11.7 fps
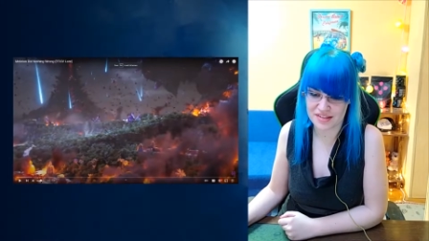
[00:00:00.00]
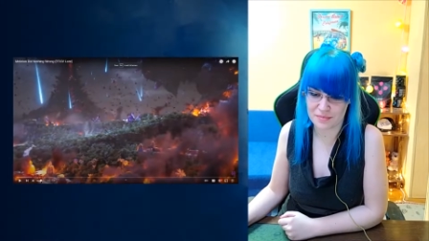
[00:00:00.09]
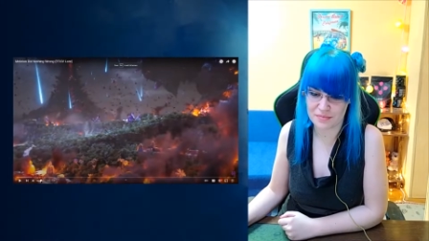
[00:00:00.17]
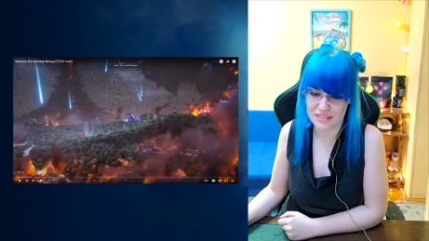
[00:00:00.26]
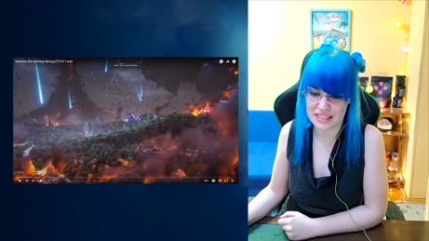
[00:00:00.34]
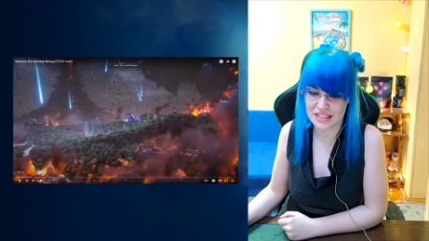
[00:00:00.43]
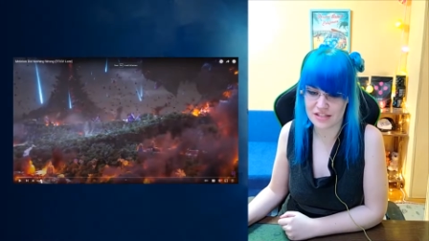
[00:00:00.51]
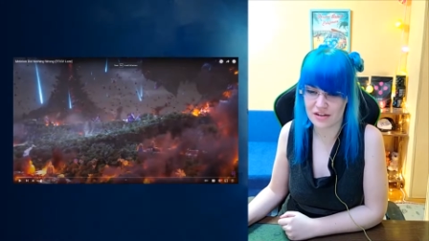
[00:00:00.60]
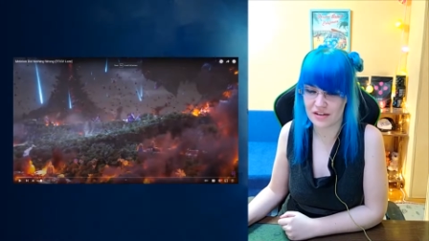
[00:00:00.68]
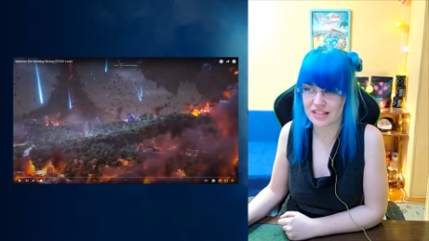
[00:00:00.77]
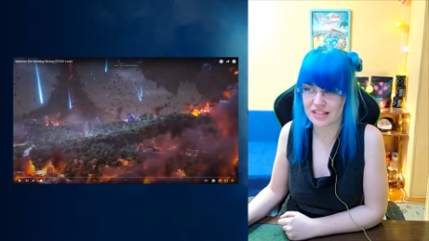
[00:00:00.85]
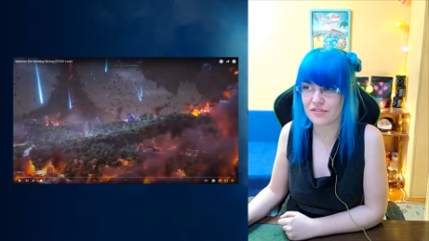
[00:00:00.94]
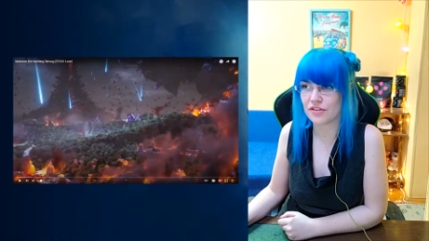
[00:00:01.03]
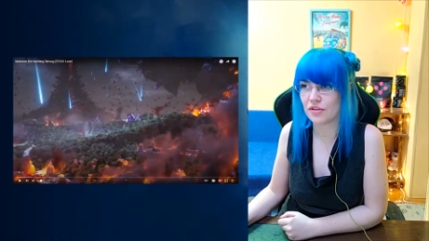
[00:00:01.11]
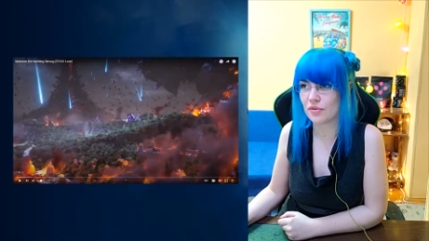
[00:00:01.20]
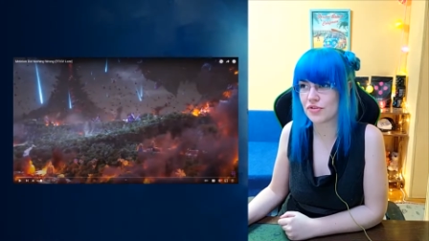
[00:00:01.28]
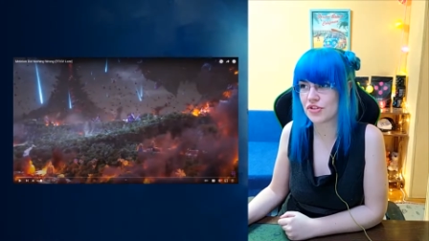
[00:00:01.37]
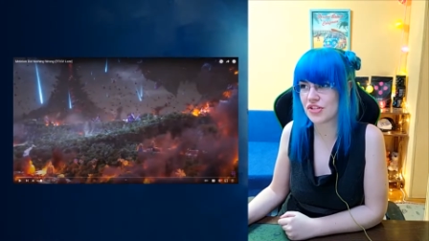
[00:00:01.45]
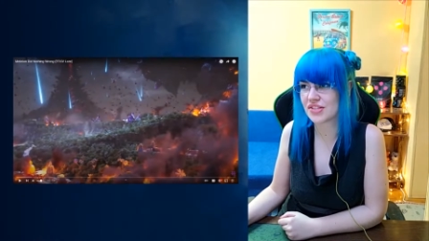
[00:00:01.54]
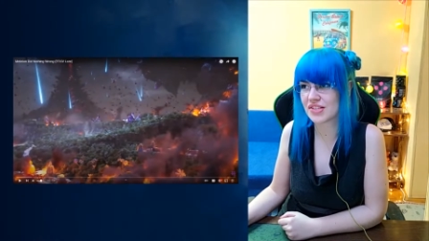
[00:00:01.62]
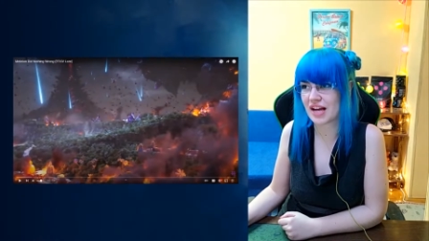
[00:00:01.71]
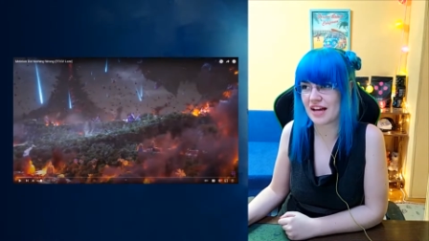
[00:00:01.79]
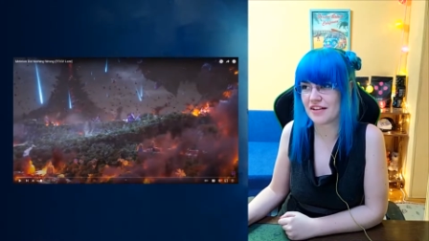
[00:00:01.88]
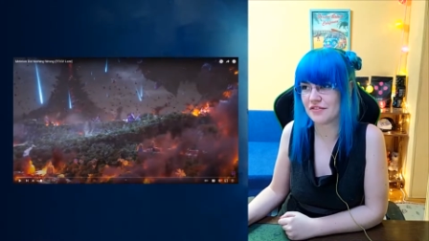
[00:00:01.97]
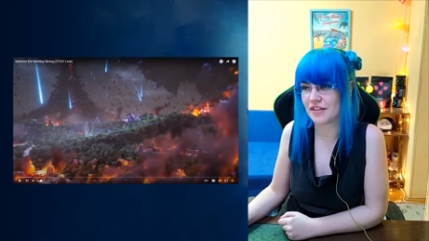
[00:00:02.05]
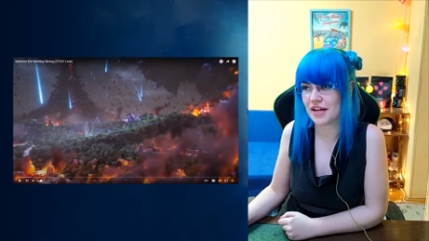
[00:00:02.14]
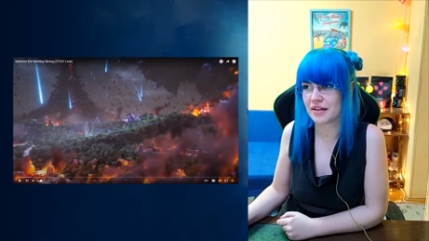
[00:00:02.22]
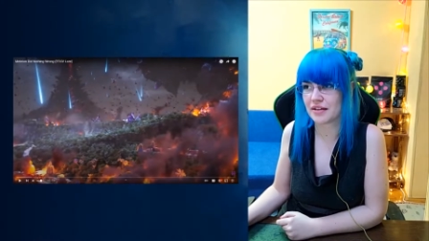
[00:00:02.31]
Meteion, even though she's kind of like,